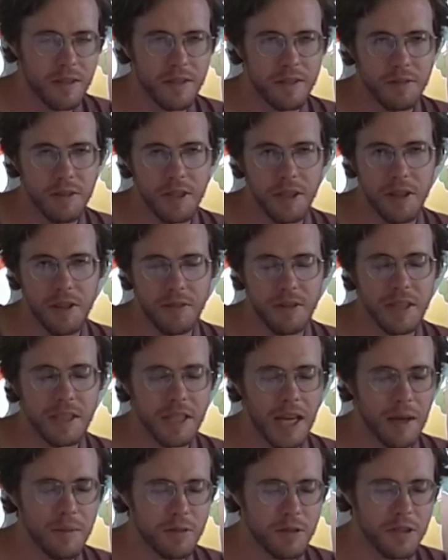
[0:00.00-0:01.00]
really 3
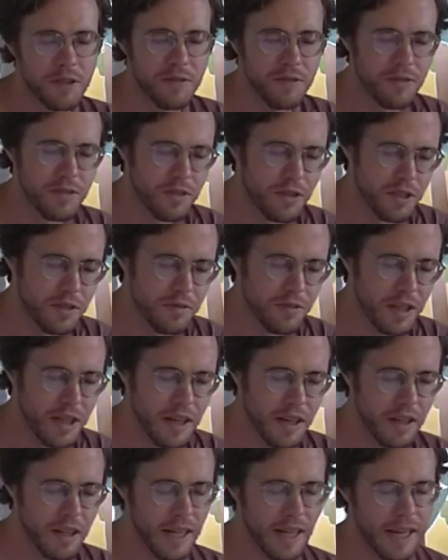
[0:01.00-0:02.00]
types. There's
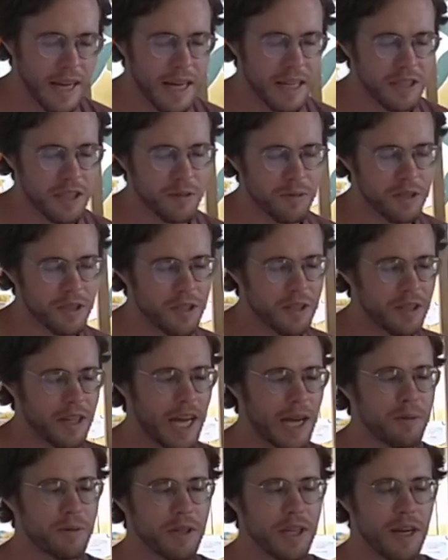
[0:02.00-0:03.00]
flooded lead acid, which are the
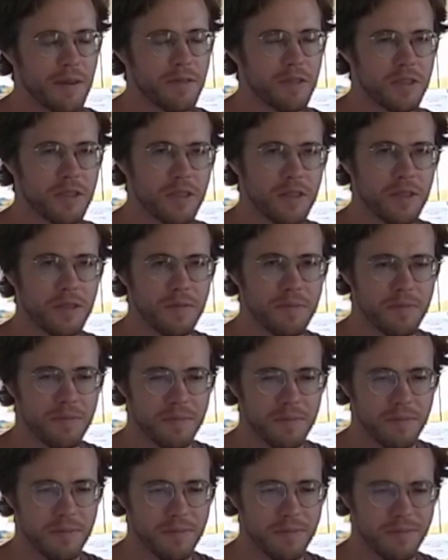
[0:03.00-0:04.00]
kind where you have those little
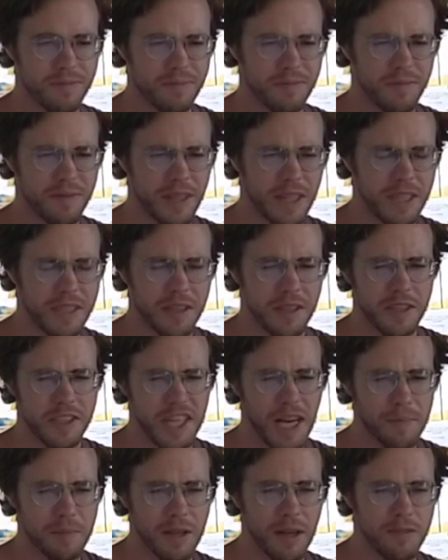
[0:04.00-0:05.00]
things on the
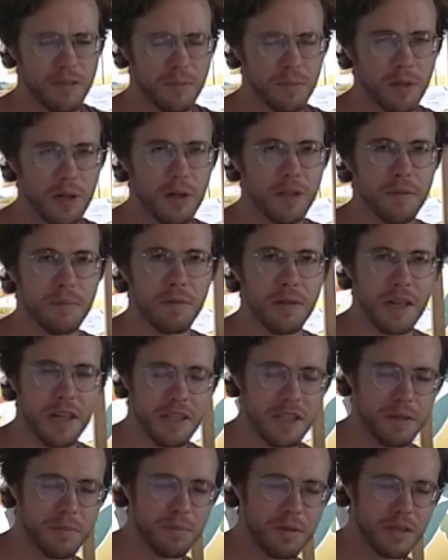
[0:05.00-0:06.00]
top. You have to pull out the
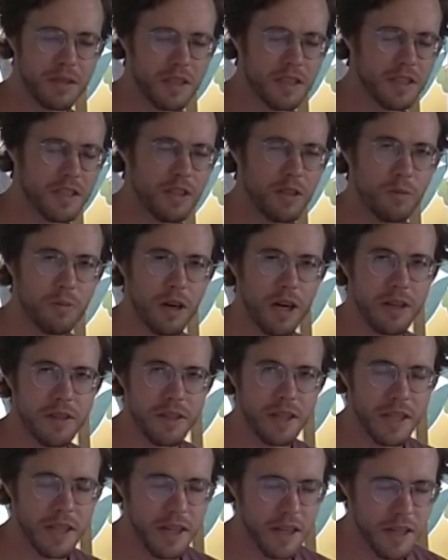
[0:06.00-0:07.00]
plugs and put distilled water
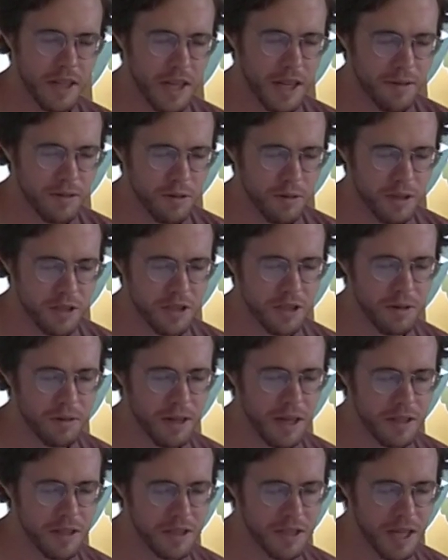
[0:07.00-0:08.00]
in it every once in a
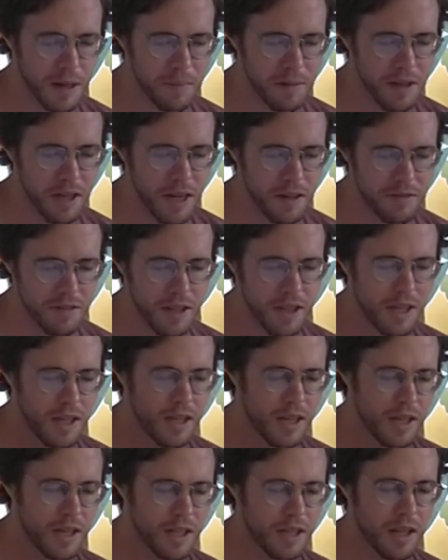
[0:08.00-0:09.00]
while to top it off.
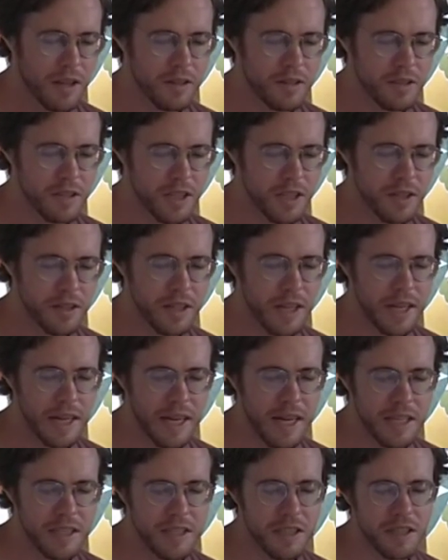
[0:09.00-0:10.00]
And then there's sealed lead
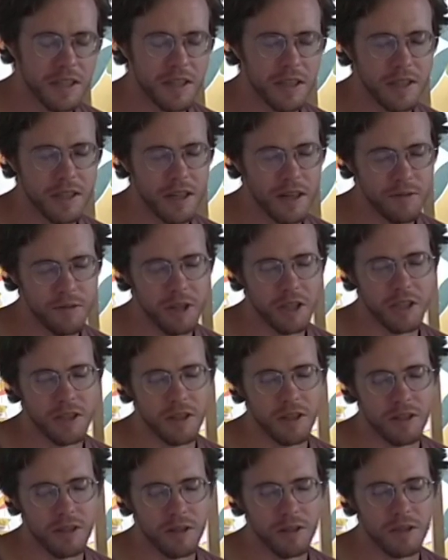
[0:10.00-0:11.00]
acid, of which
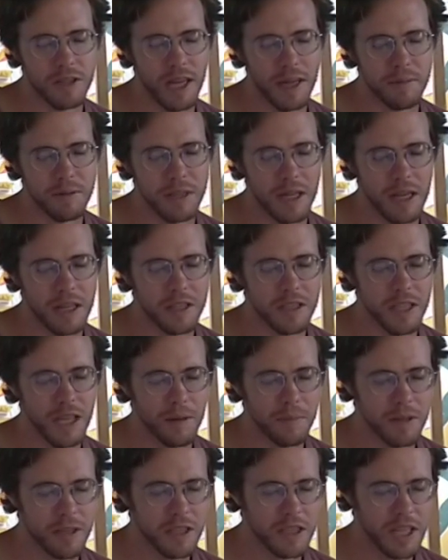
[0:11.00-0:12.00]
there are 2 types,
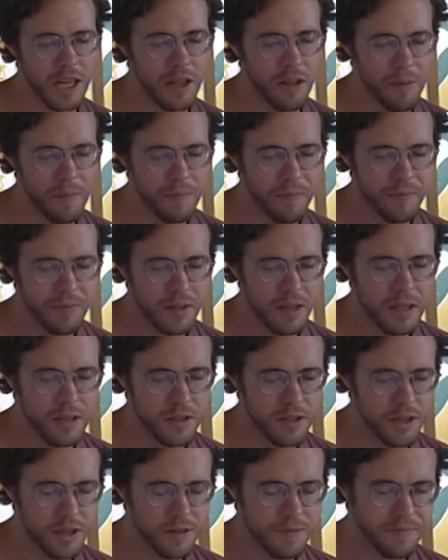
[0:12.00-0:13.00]
AGM and gel.
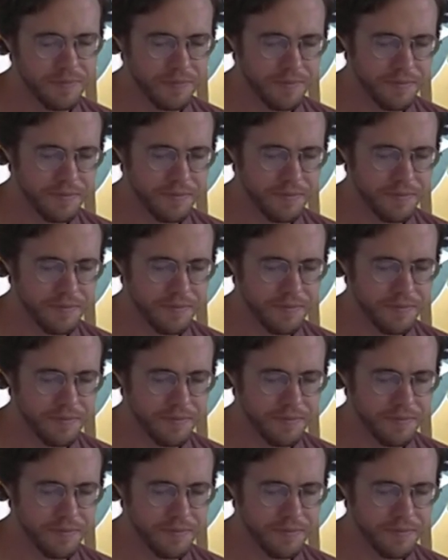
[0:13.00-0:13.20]
So